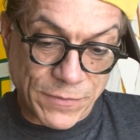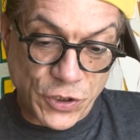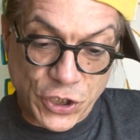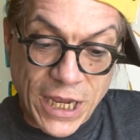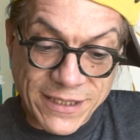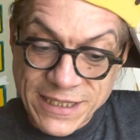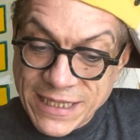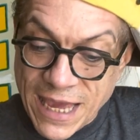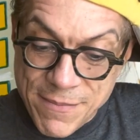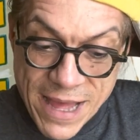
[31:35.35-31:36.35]
just
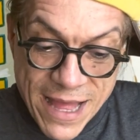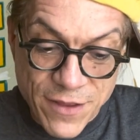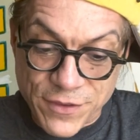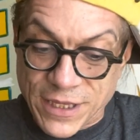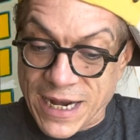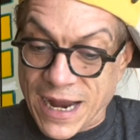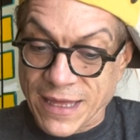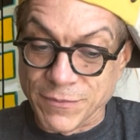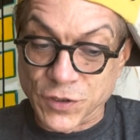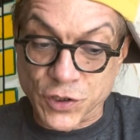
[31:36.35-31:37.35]
came out that I am